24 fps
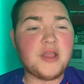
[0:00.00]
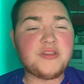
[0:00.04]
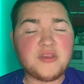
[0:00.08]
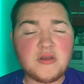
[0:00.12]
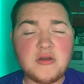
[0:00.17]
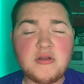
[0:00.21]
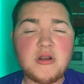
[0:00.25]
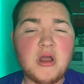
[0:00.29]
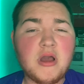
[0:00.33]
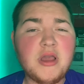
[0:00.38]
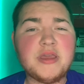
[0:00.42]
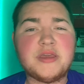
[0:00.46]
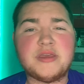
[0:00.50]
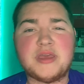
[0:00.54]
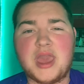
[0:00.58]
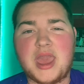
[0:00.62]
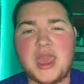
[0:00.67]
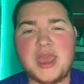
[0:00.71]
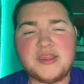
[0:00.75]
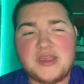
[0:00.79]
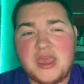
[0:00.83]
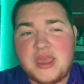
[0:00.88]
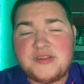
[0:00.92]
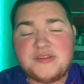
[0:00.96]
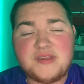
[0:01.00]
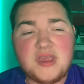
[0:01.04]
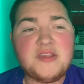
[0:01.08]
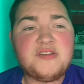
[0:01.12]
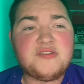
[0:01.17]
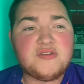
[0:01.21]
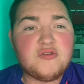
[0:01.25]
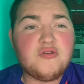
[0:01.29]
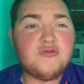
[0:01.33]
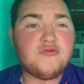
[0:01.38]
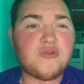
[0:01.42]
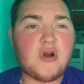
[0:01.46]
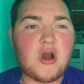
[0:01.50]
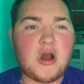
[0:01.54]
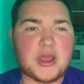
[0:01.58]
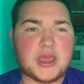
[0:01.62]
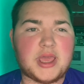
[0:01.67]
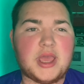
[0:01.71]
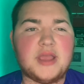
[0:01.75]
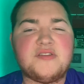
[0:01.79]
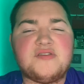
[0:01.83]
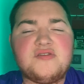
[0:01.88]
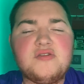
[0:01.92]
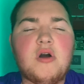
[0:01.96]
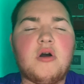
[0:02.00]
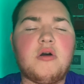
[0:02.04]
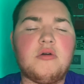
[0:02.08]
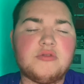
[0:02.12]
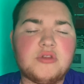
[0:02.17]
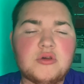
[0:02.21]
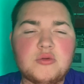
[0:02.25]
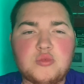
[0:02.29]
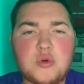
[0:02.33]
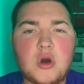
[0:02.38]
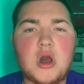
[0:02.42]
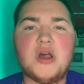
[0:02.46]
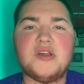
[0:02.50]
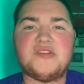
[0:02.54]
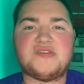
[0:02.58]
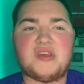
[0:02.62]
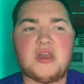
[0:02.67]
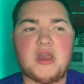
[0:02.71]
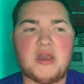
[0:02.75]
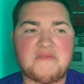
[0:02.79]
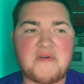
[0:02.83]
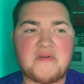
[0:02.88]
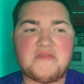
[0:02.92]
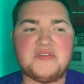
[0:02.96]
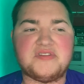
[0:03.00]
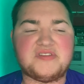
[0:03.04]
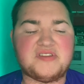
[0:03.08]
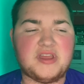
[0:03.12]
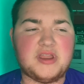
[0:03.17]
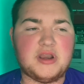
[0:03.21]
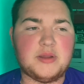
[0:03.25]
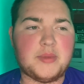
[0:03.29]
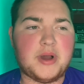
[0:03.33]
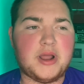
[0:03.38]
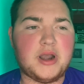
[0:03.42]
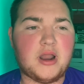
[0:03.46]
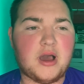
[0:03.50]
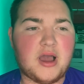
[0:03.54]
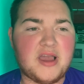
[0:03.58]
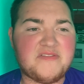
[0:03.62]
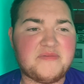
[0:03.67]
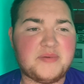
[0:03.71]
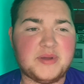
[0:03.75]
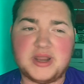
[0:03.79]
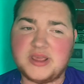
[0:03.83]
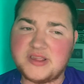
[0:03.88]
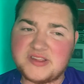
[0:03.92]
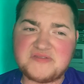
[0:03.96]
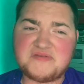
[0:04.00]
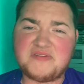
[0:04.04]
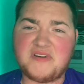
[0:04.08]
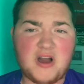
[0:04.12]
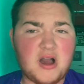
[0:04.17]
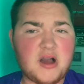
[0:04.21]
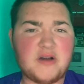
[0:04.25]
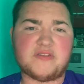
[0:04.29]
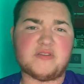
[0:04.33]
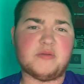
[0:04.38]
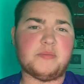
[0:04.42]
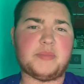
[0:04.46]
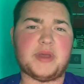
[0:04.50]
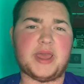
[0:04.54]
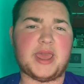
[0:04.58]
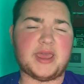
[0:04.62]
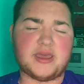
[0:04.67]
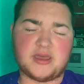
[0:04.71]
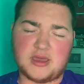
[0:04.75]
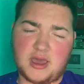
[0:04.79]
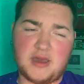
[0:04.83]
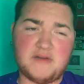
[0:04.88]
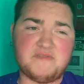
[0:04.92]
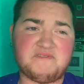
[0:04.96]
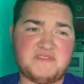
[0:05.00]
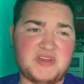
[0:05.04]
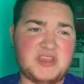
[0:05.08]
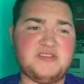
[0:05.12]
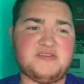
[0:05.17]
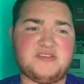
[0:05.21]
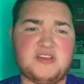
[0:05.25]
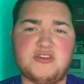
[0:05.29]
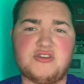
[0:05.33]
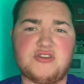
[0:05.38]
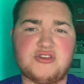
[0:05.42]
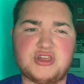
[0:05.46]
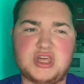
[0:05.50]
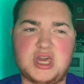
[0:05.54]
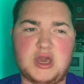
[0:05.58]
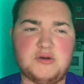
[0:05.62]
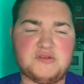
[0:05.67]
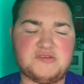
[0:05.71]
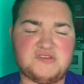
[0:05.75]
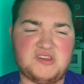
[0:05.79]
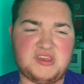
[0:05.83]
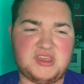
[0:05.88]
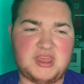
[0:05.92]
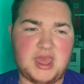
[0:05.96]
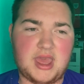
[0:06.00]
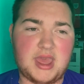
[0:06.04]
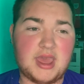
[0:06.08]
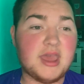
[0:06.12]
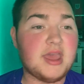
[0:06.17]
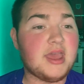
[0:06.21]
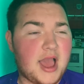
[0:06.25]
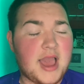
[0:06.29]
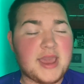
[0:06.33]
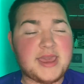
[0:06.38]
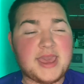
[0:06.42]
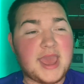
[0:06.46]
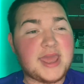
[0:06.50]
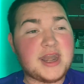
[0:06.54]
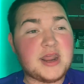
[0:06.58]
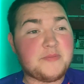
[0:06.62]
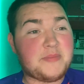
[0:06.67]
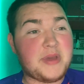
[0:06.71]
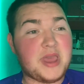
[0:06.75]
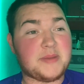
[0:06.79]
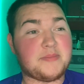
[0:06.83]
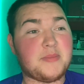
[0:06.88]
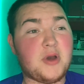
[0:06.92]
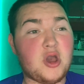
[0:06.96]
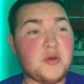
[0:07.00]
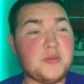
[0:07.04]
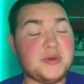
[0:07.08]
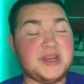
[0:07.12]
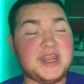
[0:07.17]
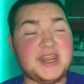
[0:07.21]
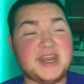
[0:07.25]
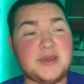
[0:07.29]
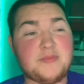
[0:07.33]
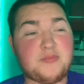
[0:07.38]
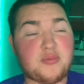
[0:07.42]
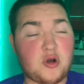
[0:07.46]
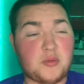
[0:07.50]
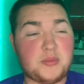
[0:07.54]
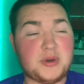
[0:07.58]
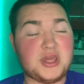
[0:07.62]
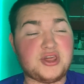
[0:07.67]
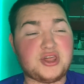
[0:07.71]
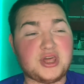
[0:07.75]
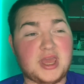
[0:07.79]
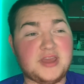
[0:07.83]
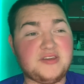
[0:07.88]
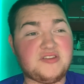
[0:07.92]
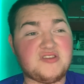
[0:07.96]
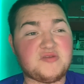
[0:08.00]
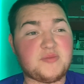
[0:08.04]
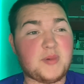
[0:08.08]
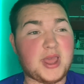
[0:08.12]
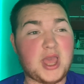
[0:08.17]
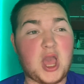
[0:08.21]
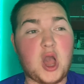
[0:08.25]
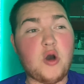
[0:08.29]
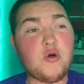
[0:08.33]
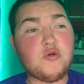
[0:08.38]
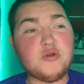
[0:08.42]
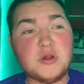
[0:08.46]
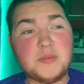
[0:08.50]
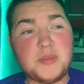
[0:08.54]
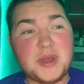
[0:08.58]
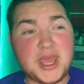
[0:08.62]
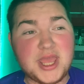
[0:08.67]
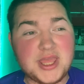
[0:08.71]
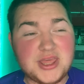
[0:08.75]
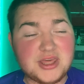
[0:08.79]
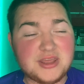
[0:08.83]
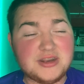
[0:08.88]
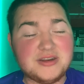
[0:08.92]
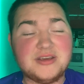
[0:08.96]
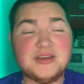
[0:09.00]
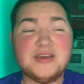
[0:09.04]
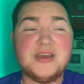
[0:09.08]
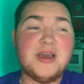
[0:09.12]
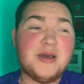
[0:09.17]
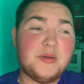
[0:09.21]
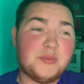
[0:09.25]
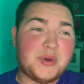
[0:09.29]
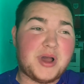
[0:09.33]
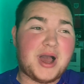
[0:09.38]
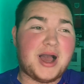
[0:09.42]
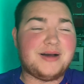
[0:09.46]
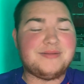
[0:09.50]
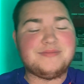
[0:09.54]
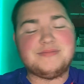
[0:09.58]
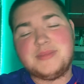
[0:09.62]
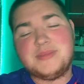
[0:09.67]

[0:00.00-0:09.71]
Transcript: do like it. It's all right. It's not the worst kit I've ever seen in my life, but it's far from being a vintage Chelsea kit. Again, a big moment in it probably changes my whole opinion, but